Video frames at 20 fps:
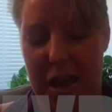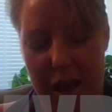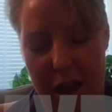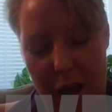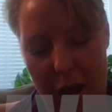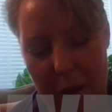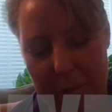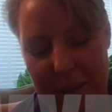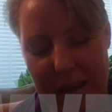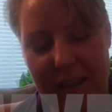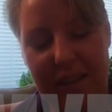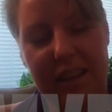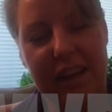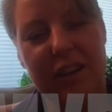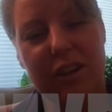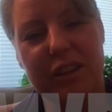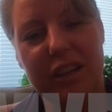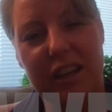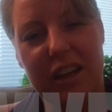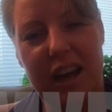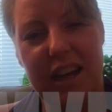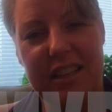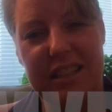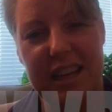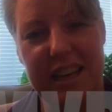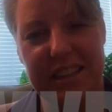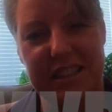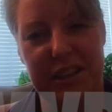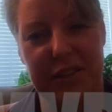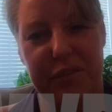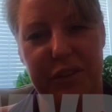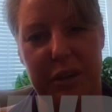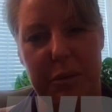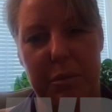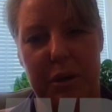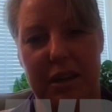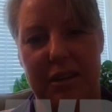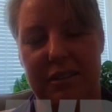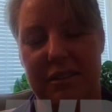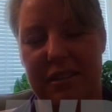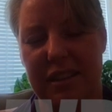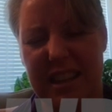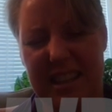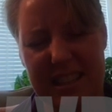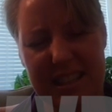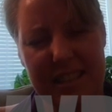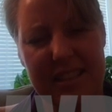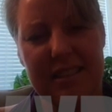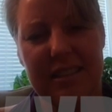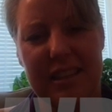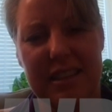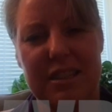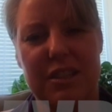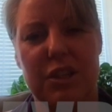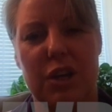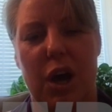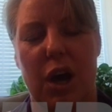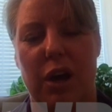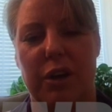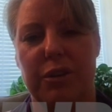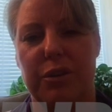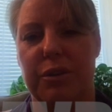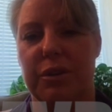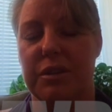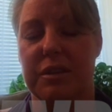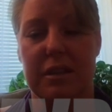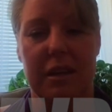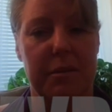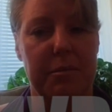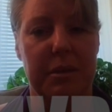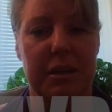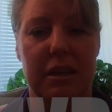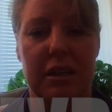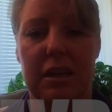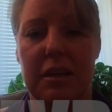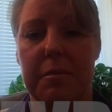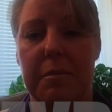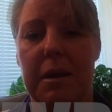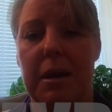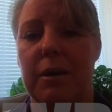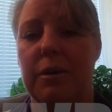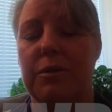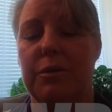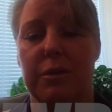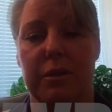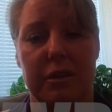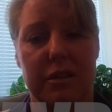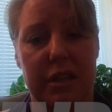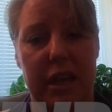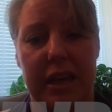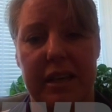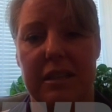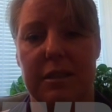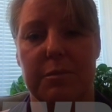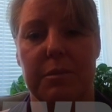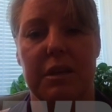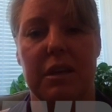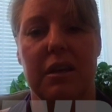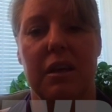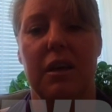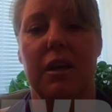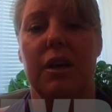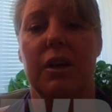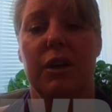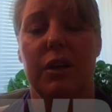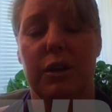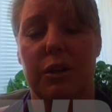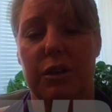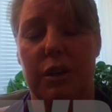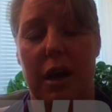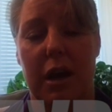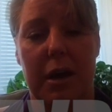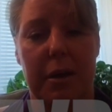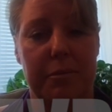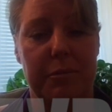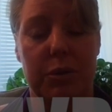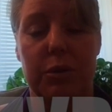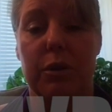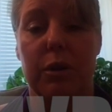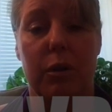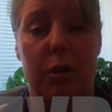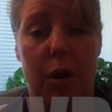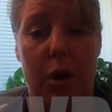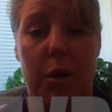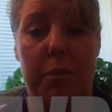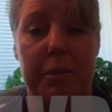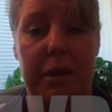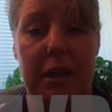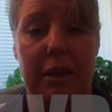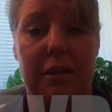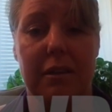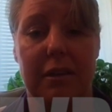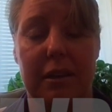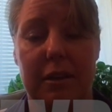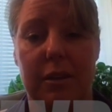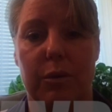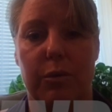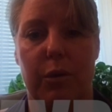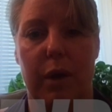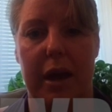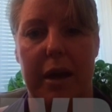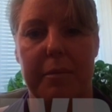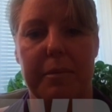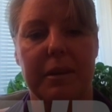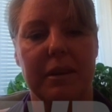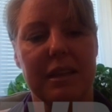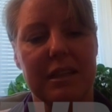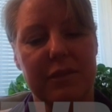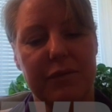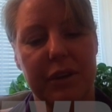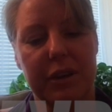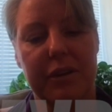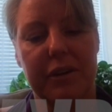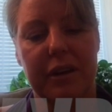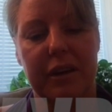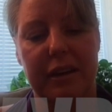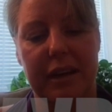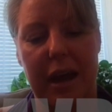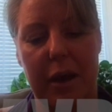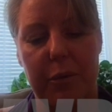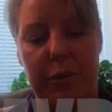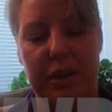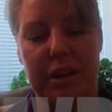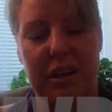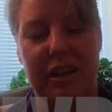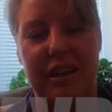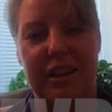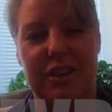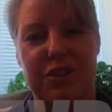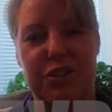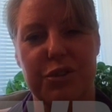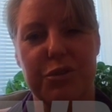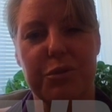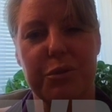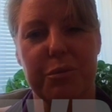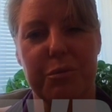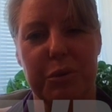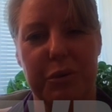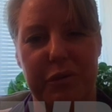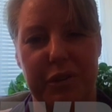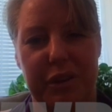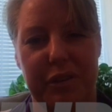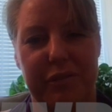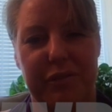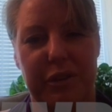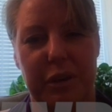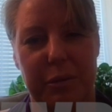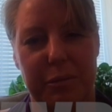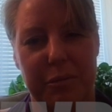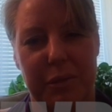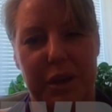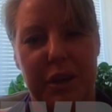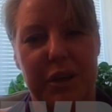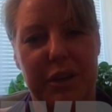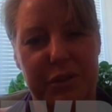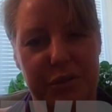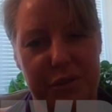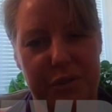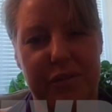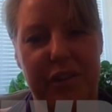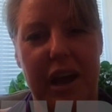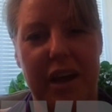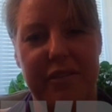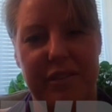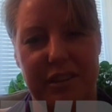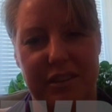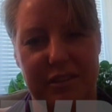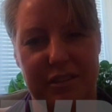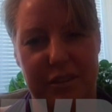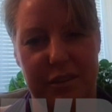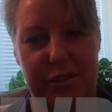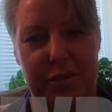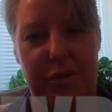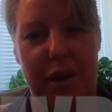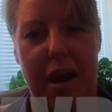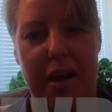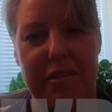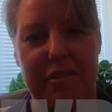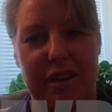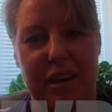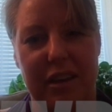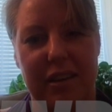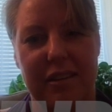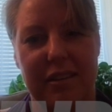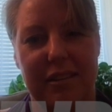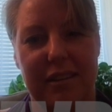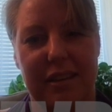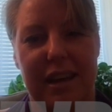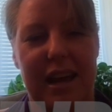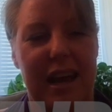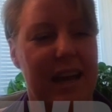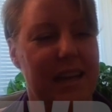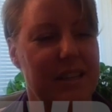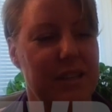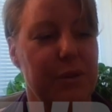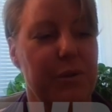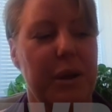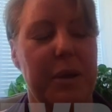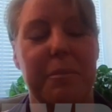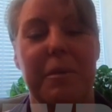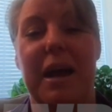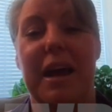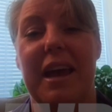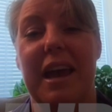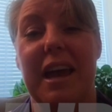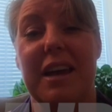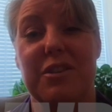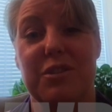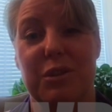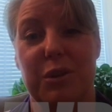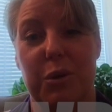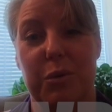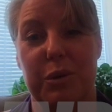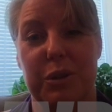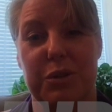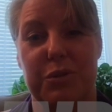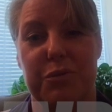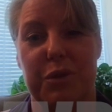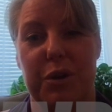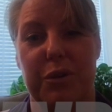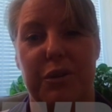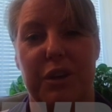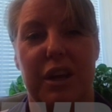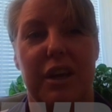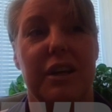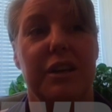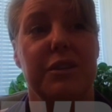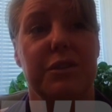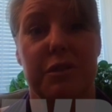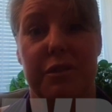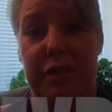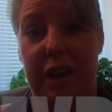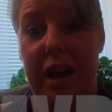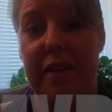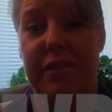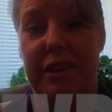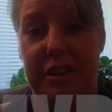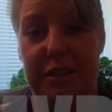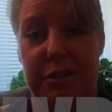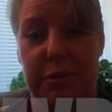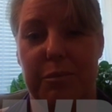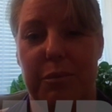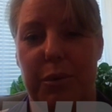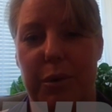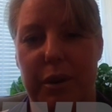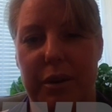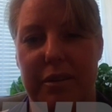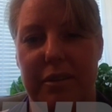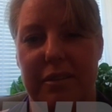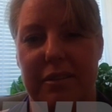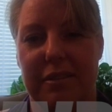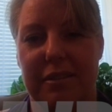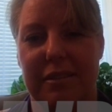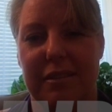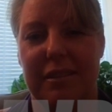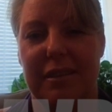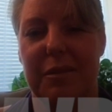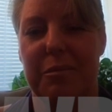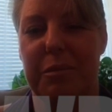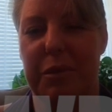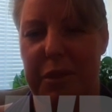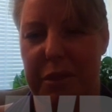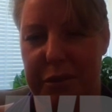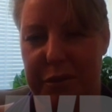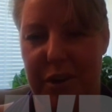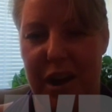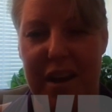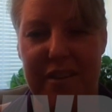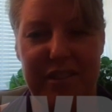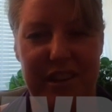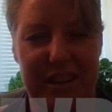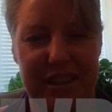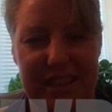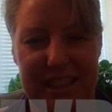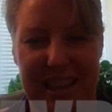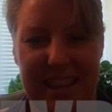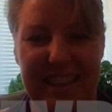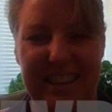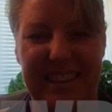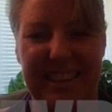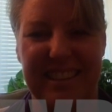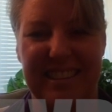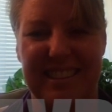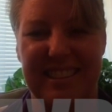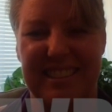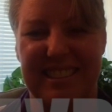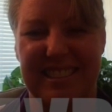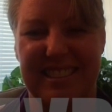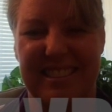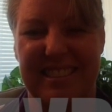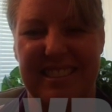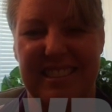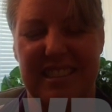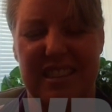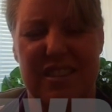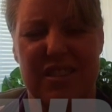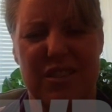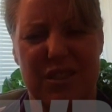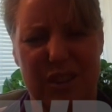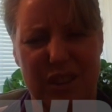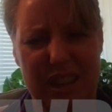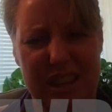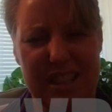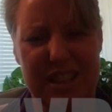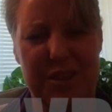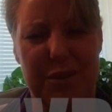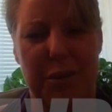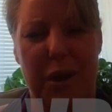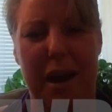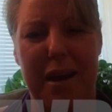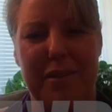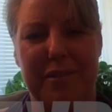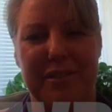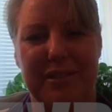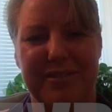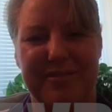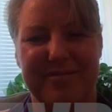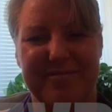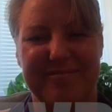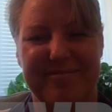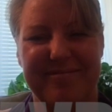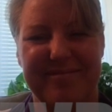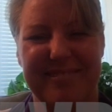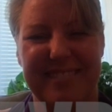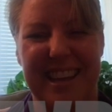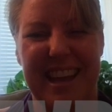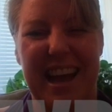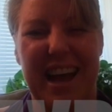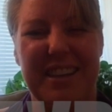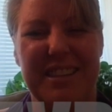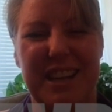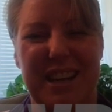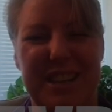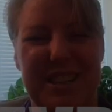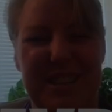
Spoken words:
And click on the Contact Tiffany button. Let's talk. You can send me an email, you can text me, you can call me, either way. But let's figure out how we can get you moving from surviving to thriving. As the great Maya Angelou once wrote, surviving is important, but thriving is elegant. So let's thrive. I'll talk